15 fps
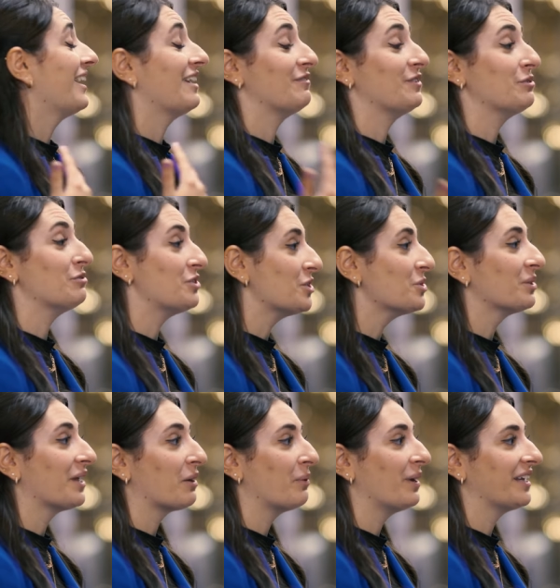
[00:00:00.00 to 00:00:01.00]
If you do
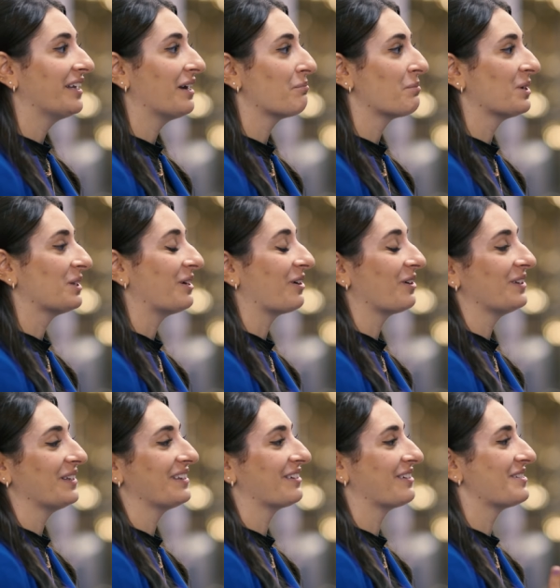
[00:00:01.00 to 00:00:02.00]
like waking up really
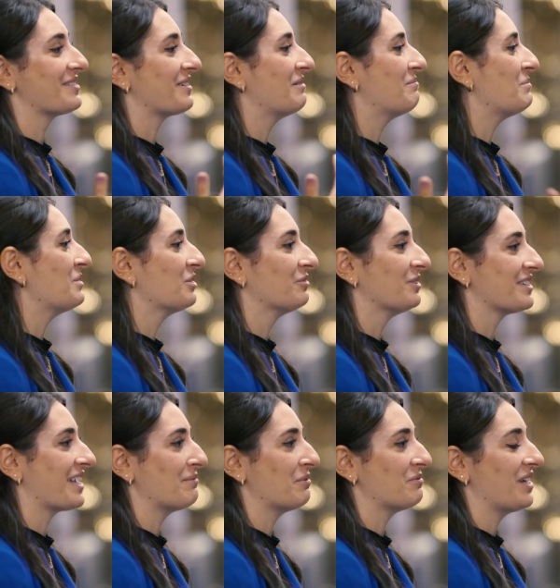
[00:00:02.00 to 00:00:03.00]
early, there is a beautiful
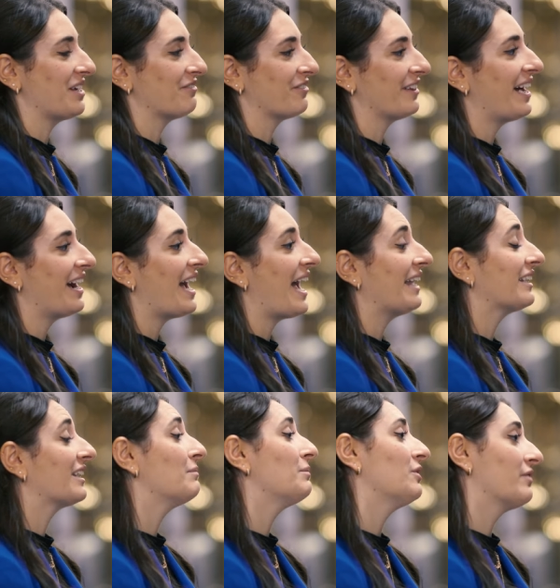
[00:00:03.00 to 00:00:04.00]
time of day for that. And it
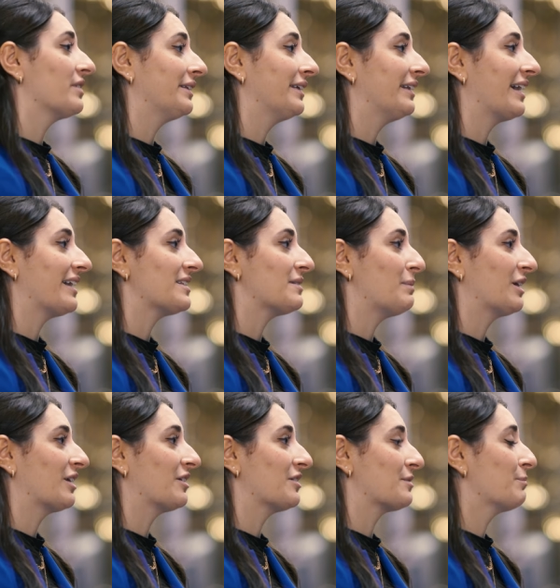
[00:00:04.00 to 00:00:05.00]
can be really nice
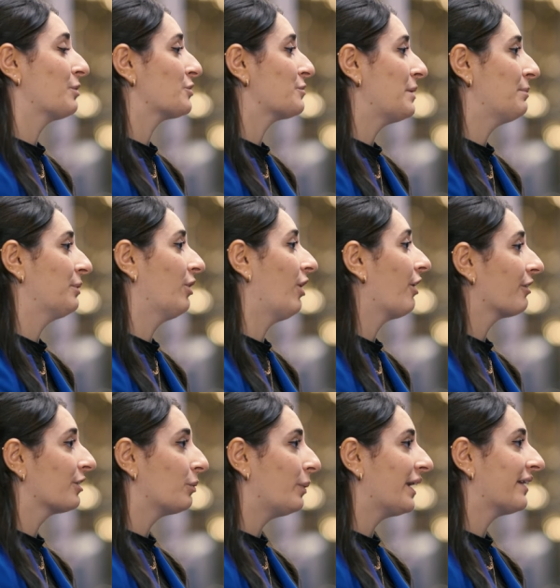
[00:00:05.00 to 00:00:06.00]
because most people
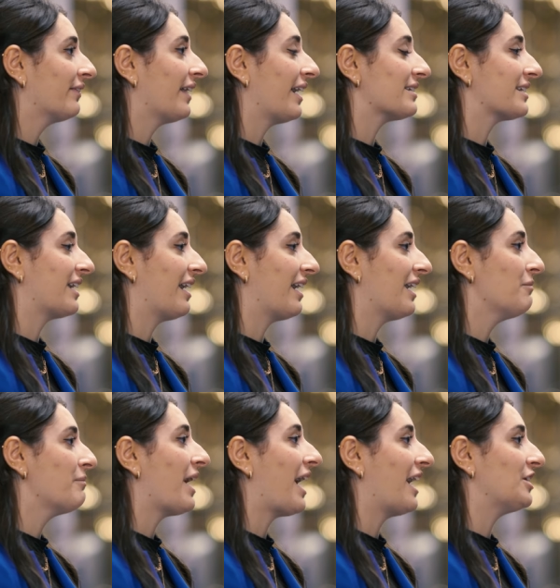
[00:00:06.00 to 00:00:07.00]
aren't awake at that
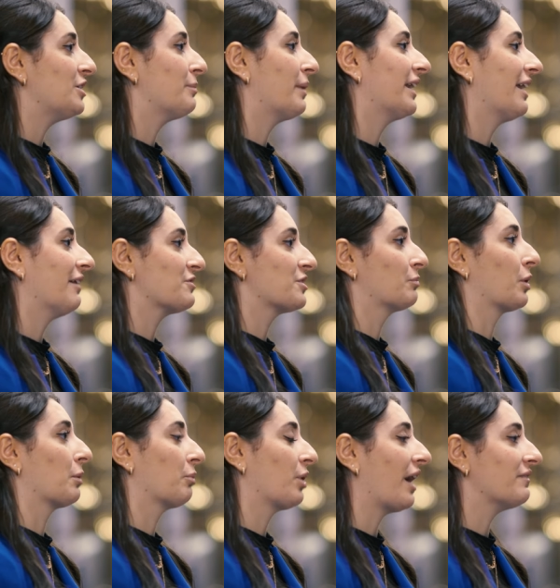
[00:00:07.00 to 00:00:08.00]
time and you might have some
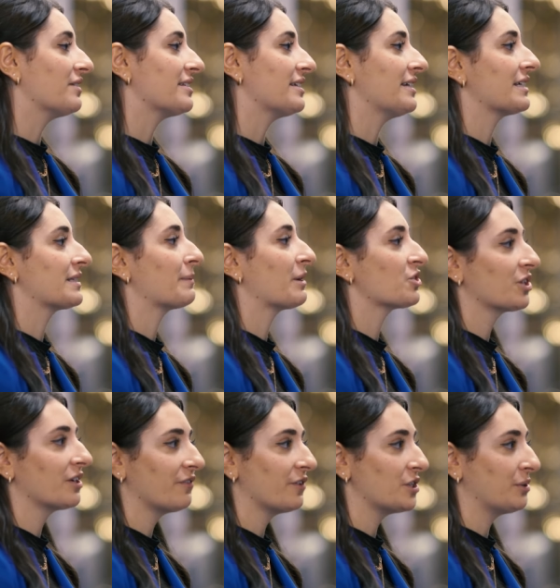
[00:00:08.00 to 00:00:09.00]
more privacy, especially
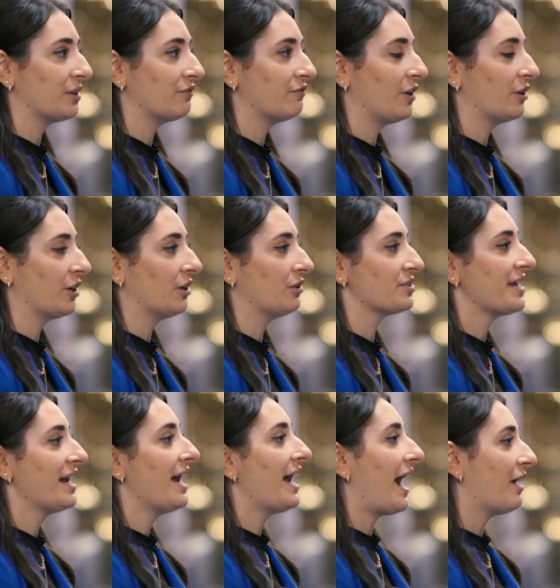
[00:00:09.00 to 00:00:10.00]
if you're doing photos
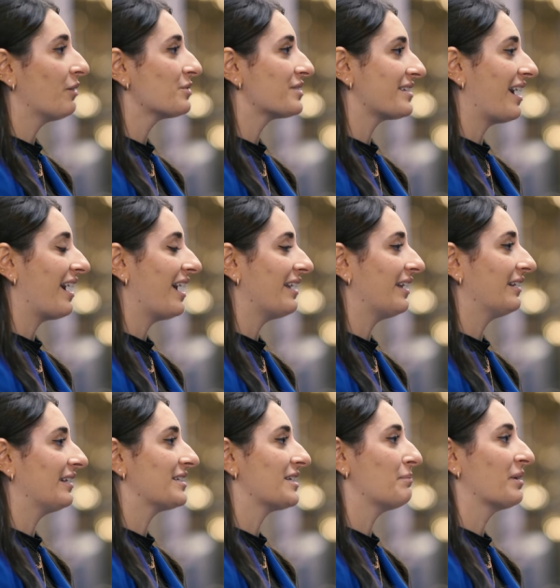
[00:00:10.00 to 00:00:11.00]
outside in
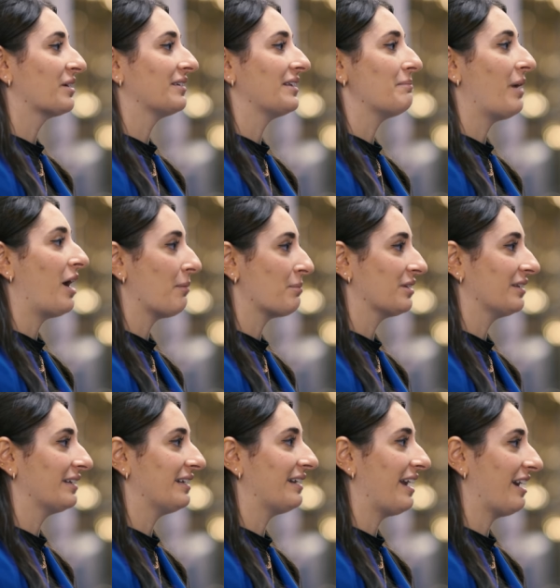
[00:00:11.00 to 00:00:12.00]
a typically
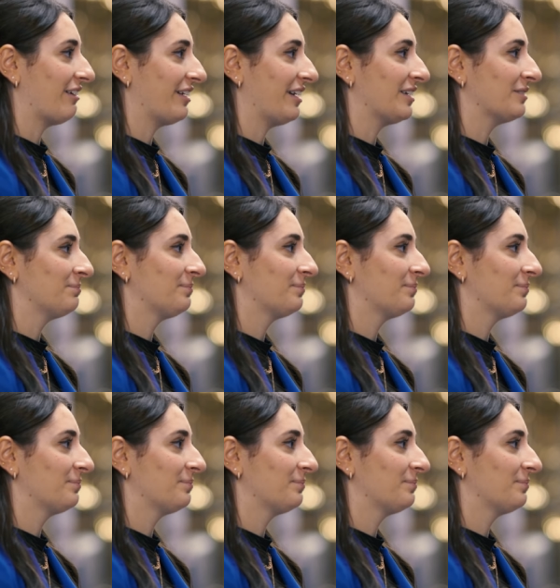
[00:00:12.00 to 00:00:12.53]
populated area.